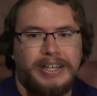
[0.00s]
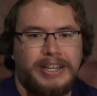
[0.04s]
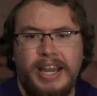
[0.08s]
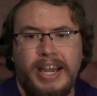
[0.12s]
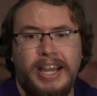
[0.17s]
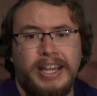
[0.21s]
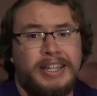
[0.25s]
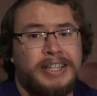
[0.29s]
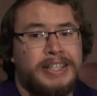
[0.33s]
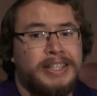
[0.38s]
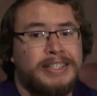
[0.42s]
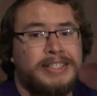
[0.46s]

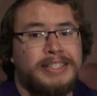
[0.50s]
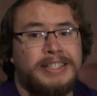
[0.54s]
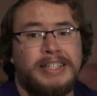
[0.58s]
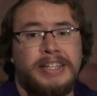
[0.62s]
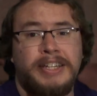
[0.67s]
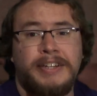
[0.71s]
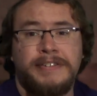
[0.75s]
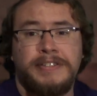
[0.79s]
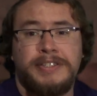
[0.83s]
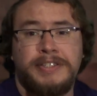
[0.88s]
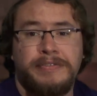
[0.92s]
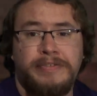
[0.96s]
And in the
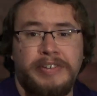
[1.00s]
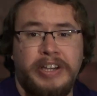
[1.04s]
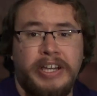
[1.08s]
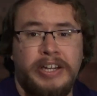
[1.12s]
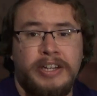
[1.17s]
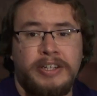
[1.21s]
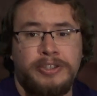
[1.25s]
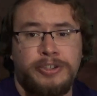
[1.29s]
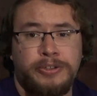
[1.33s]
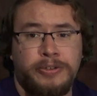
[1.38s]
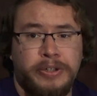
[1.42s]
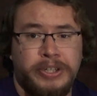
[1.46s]
city of
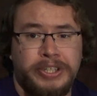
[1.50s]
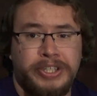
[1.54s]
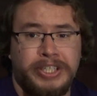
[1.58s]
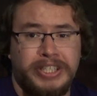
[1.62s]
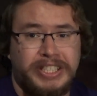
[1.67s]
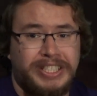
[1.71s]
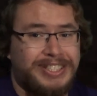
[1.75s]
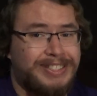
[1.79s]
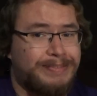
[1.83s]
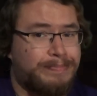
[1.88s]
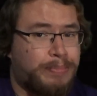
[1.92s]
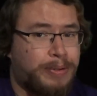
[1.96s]
Savannah, Georgia,
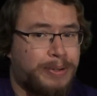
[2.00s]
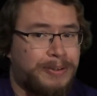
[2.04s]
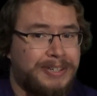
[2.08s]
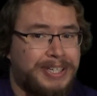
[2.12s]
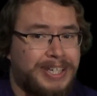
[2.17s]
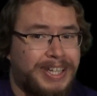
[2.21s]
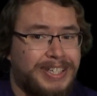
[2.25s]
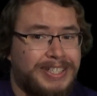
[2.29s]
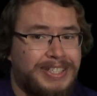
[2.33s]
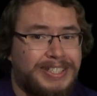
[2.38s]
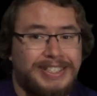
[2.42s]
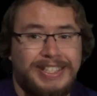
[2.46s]
these
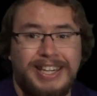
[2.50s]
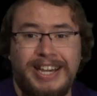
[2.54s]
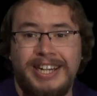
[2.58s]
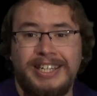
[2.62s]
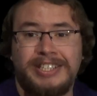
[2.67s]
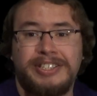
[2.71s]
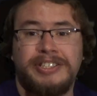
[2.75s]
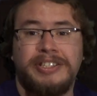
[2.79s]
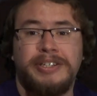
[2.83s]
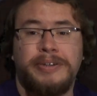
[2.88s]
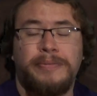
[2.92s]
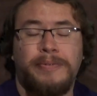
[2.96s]
protests
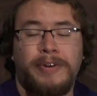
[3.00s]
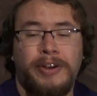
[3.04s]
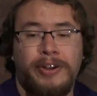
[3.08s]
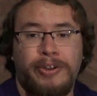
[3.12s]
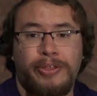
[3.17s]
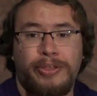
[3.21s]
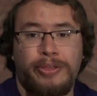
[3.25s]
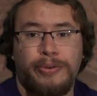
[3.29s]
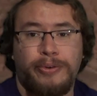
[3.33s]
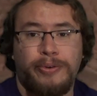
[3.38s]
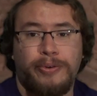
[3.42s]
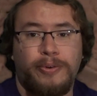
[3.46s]
actually went
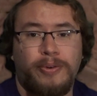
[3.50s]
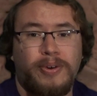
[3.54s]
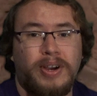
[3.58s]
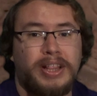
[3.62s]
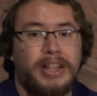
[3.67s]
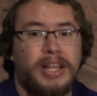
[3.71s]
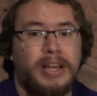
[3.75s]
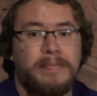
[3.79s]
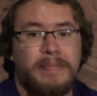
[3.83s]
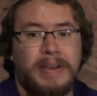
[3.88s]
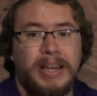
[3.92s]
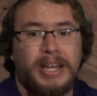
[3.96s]
through
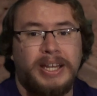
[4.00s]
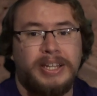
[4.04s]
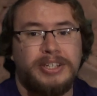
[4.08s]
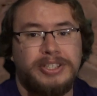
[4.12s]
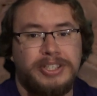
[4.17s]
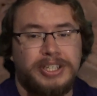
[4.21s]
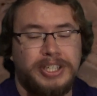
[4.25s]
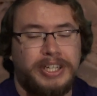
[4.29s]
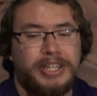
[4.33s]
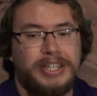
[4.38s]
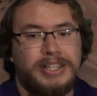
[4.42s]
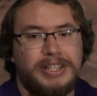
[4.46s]
and they
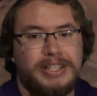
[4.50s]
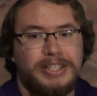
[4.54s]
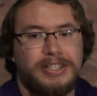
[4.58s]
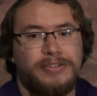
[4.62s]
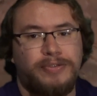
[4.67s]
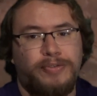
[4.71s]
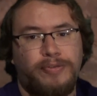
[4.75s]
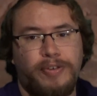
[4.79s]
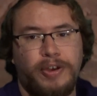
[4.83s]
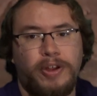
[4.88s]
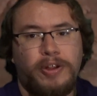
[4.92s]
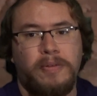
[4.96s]
managed to get
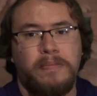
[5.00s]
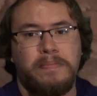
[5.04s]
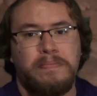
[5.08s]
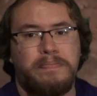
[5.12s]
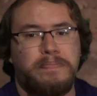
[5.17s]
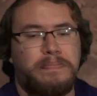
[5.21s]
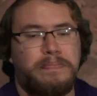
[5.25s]
this film